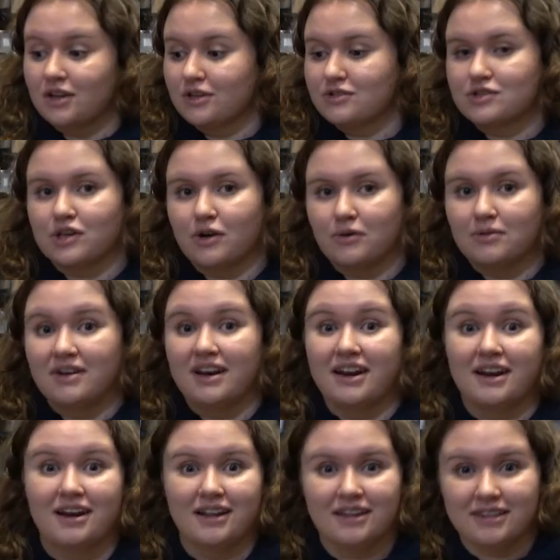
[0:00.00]
So
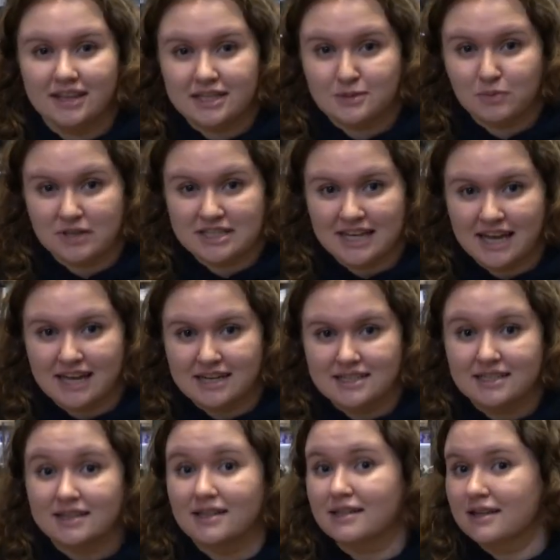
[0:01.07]
let's pretend
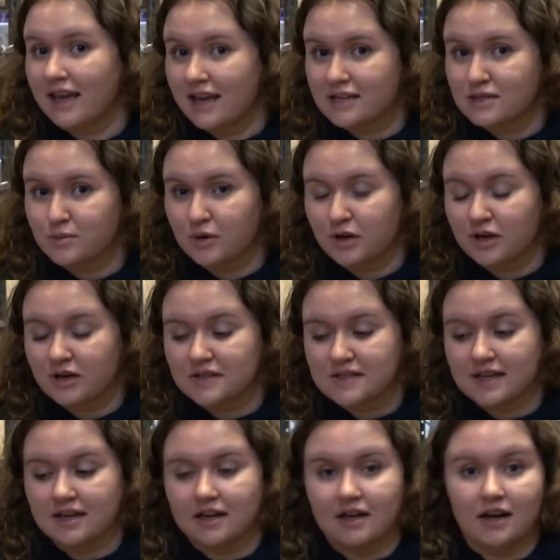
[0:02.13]
that the caseworker is
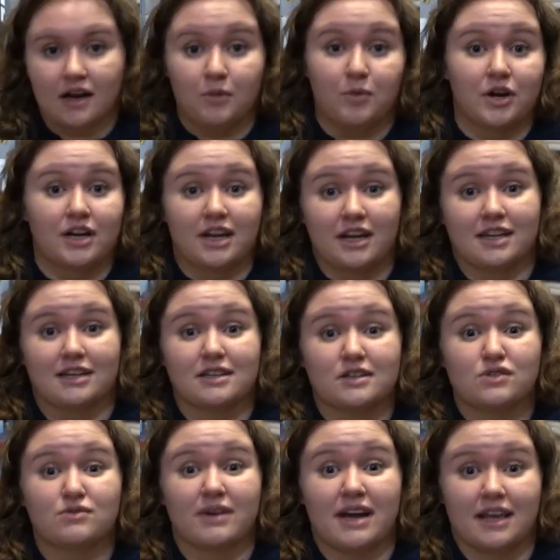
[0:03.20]
here, and we're gonna get
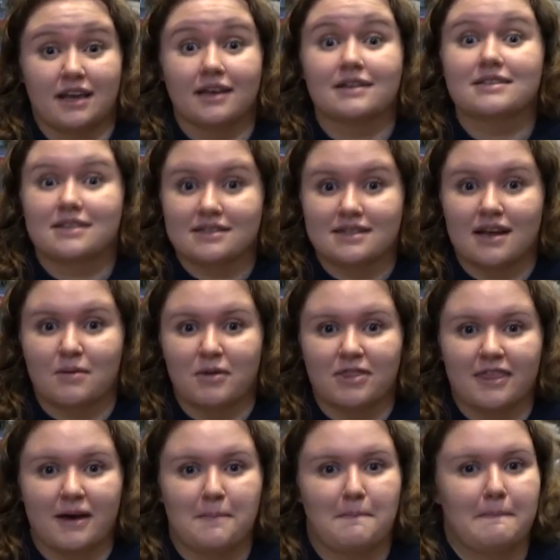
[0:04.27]
this ready to send with
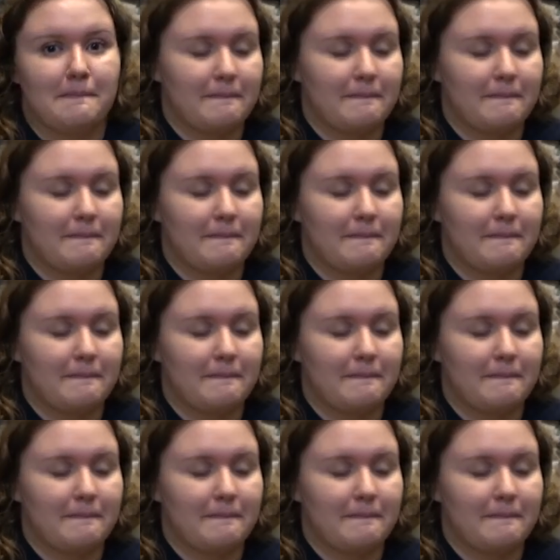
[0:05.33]
them.